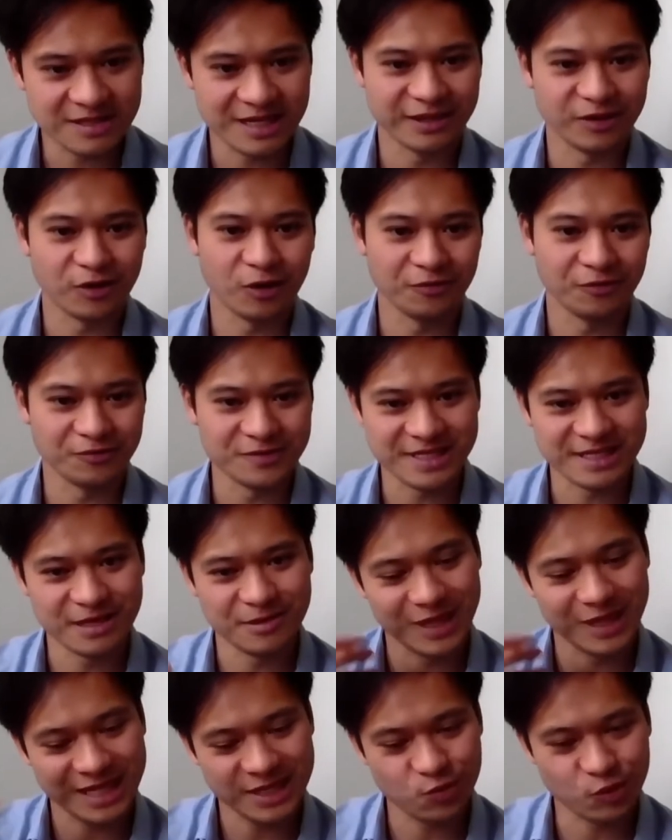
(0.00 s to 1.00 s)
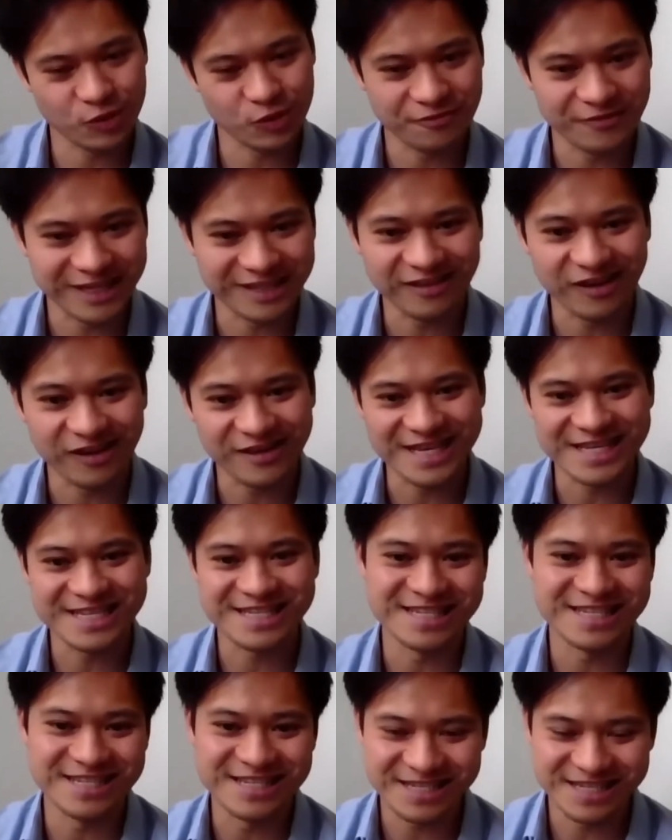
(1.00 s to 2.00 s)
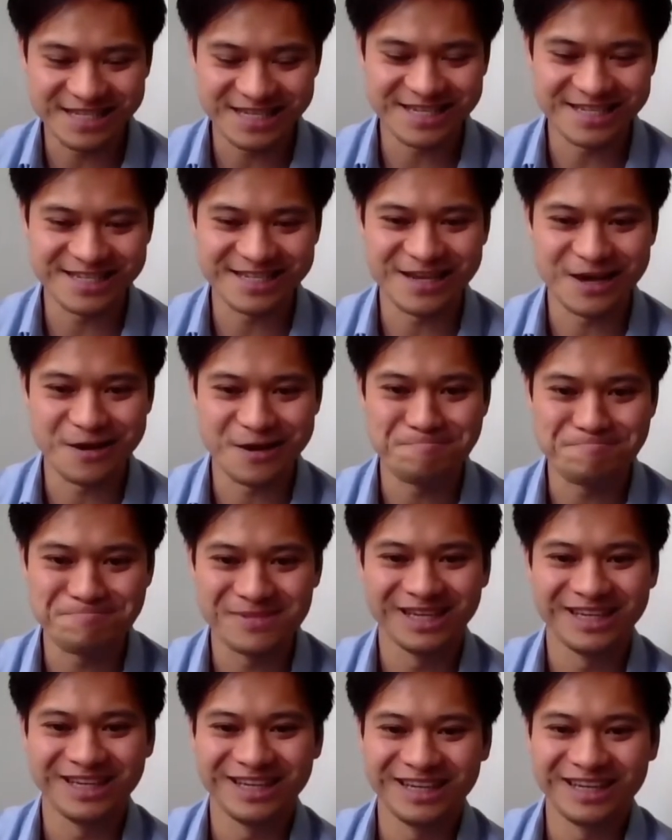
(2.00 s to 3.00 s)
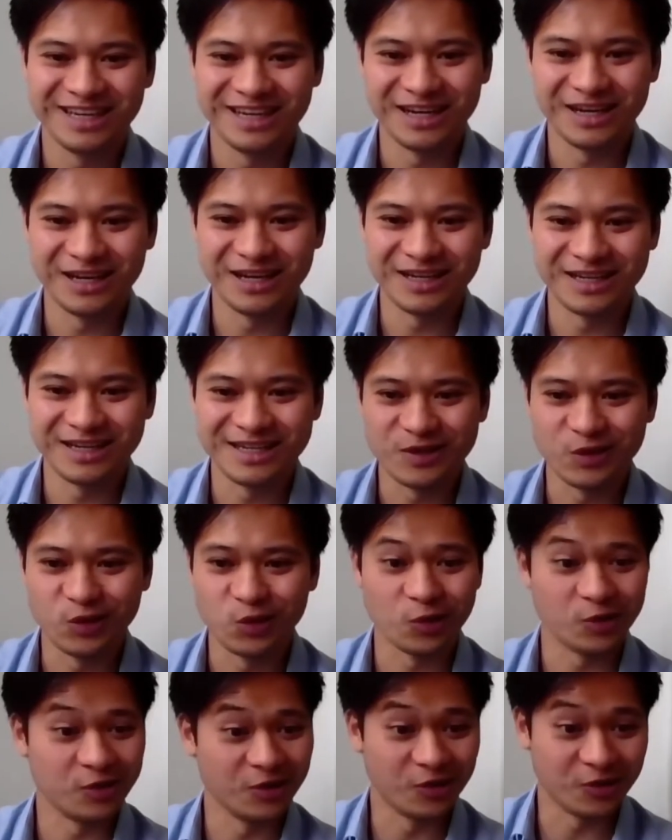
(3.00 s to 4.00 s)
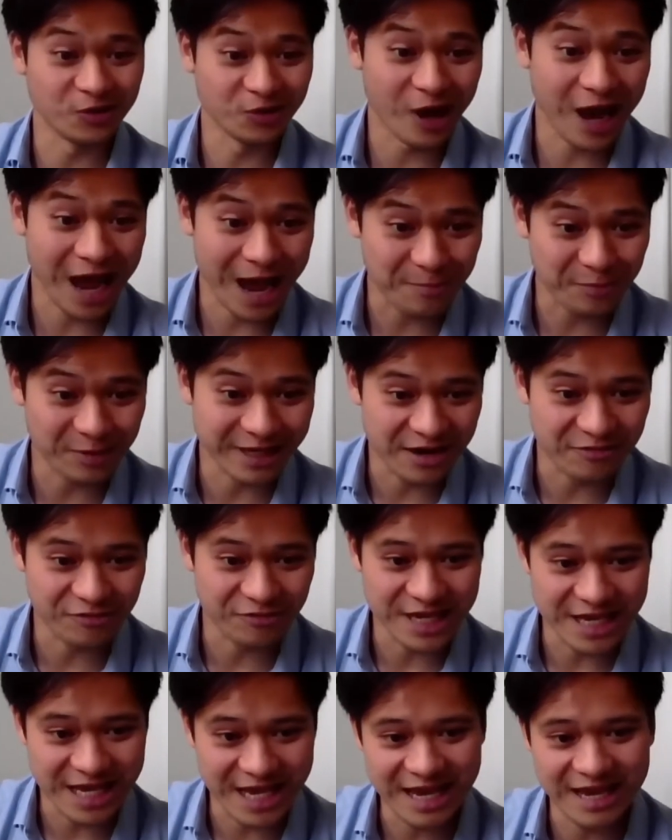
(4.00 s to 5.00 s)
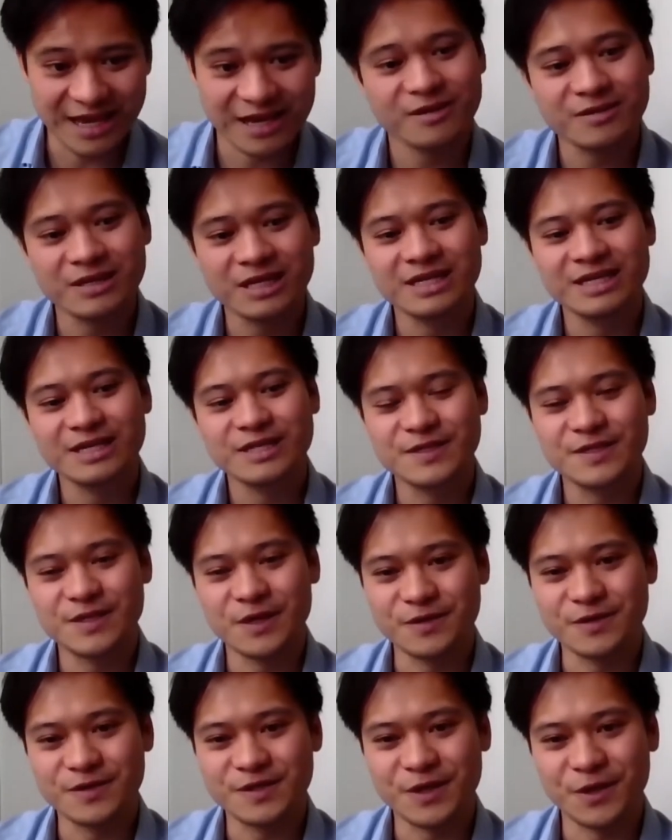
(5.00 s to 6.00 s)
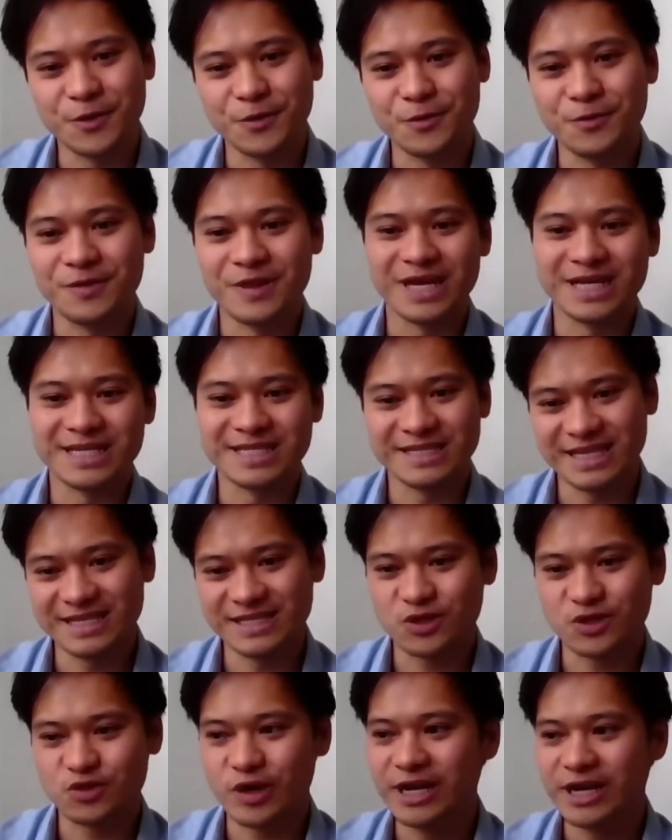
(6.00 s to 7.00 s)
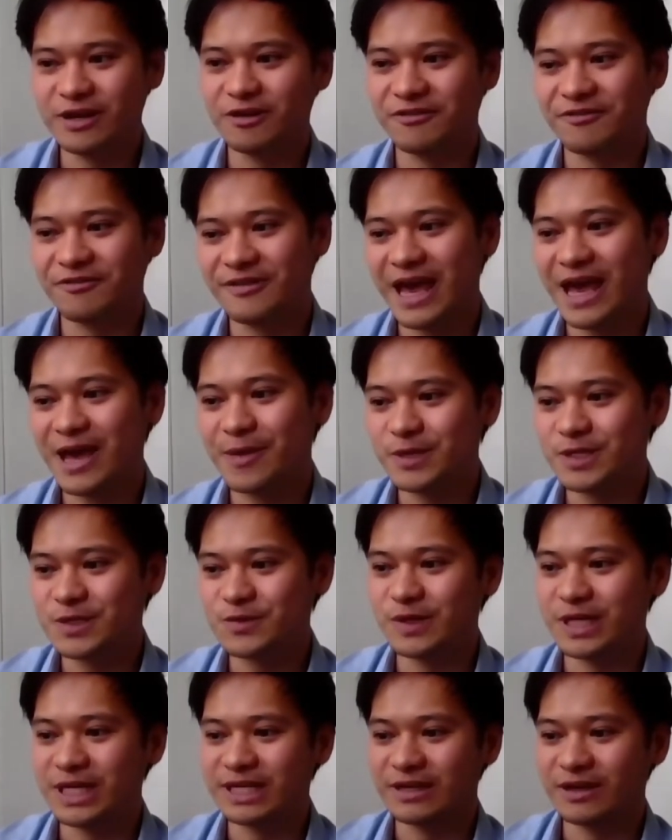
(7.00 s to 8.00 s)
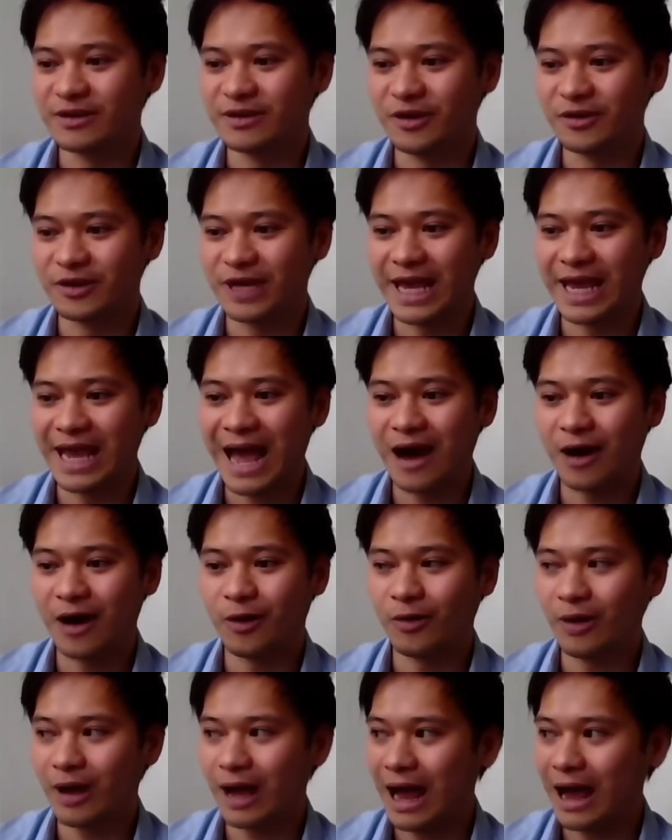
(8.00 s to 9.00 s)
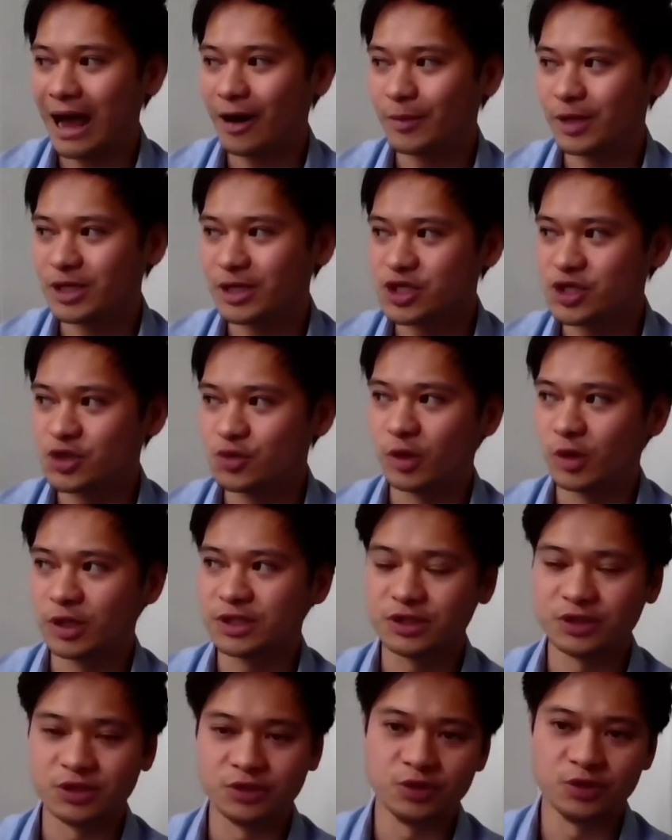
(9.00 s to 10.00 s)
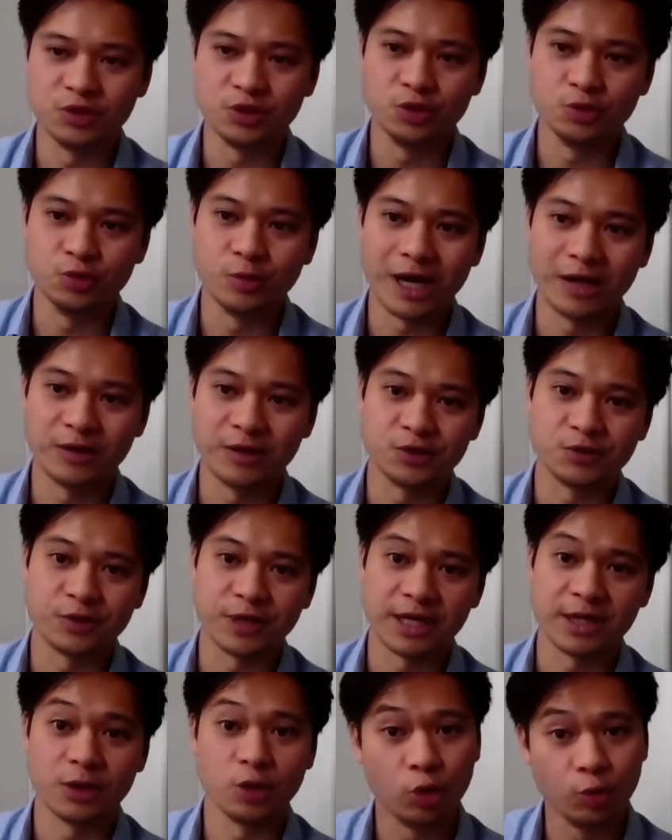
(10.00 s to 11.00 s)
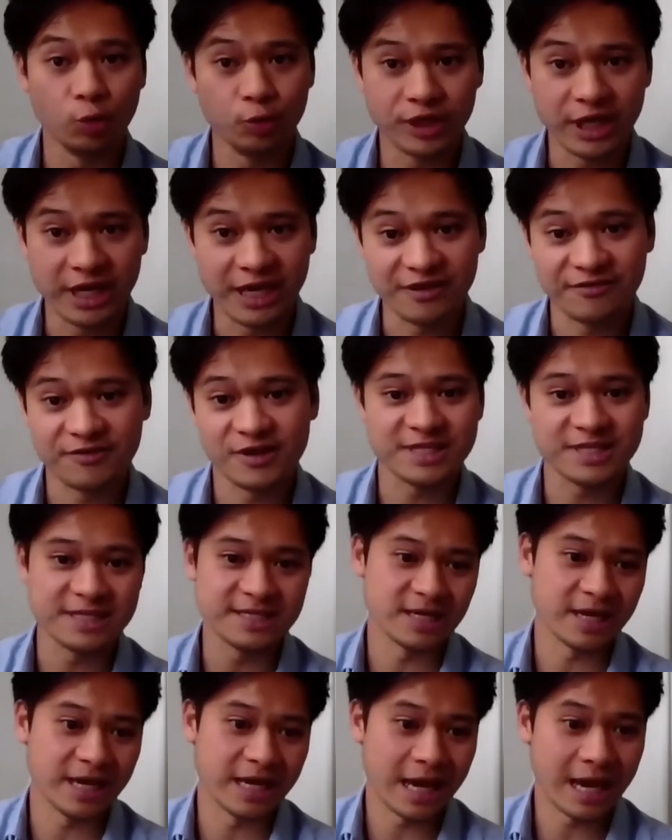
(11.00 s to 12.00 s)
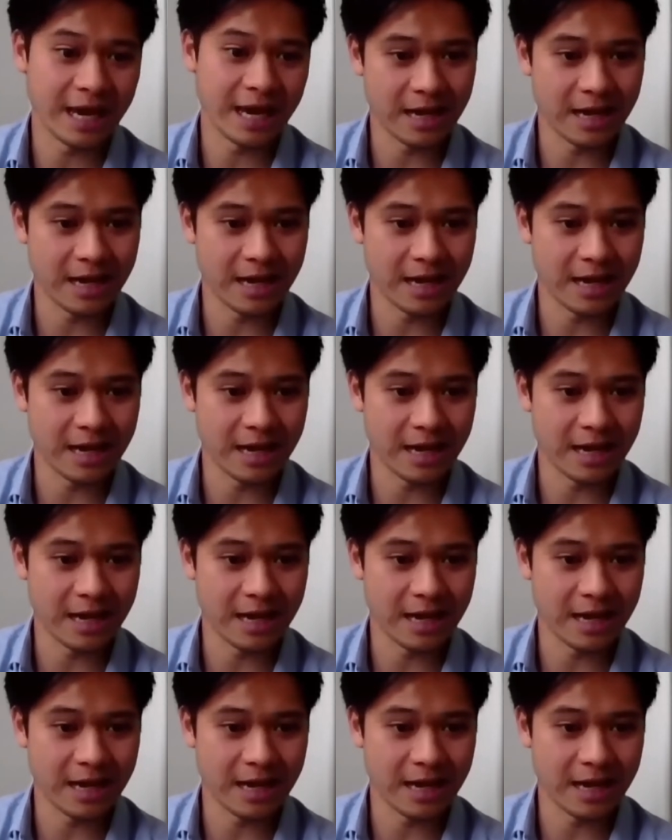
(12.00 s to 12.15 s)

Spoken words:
And obviously, a black swan event like this is not happening every year. So there's a trade-off there between okay, how much you want to do well during a normal year versus a